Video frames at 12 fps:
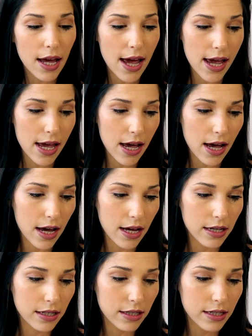
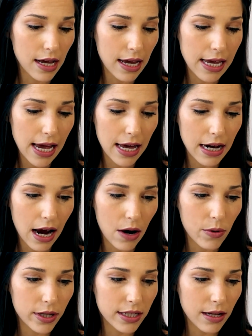And again, I
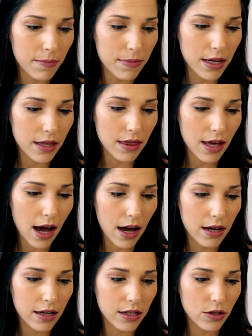want something
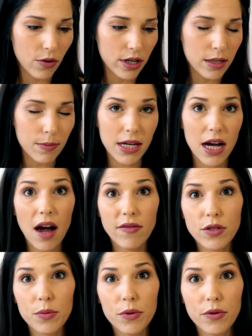that is going to be
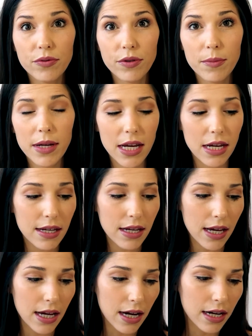comfortable for
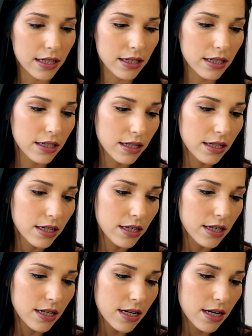me, and
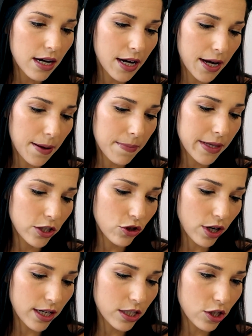this
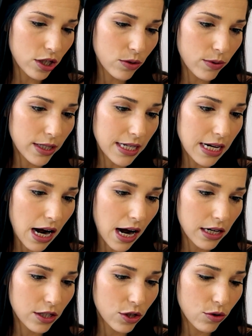dress just was
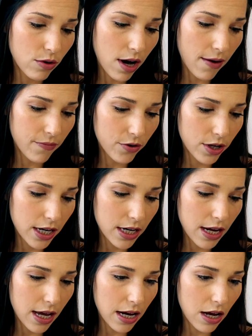not too
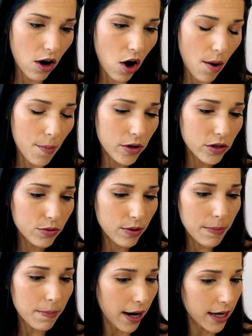comforting, and it almost
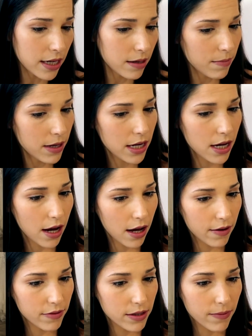reminded me
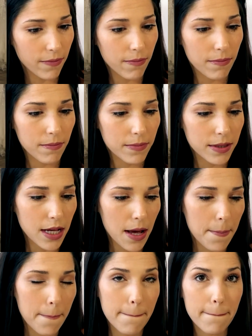of some
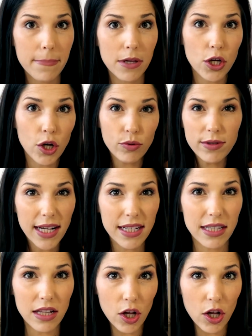you know, sexy